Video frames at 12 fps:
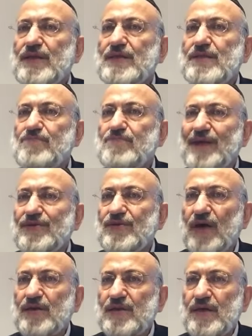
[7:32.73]
this is my
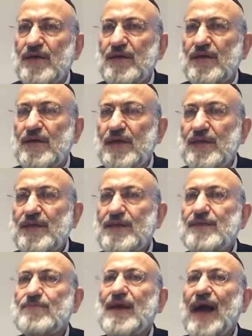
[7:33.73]
doctor. This
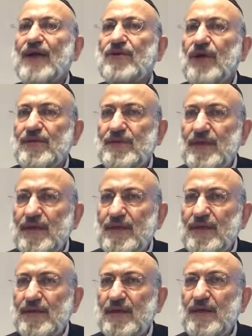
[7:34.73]
is my accountant.